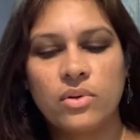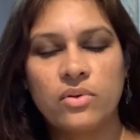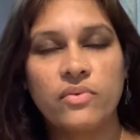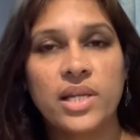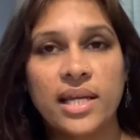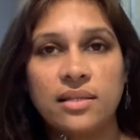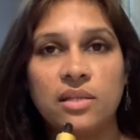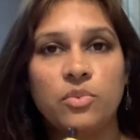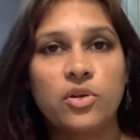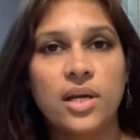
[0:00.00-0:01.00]
you will get this
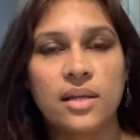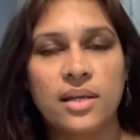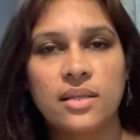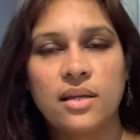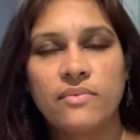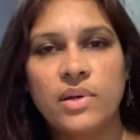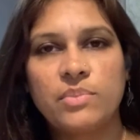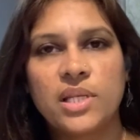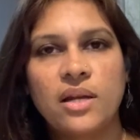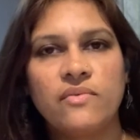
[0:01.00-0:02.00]
product in their
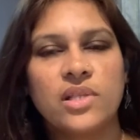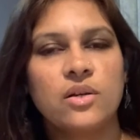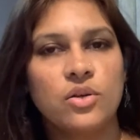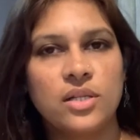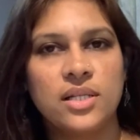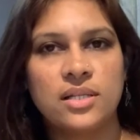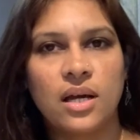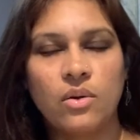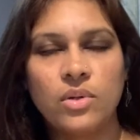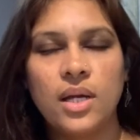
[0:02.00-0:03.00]
website with a good
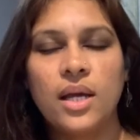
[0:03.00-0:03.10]
discount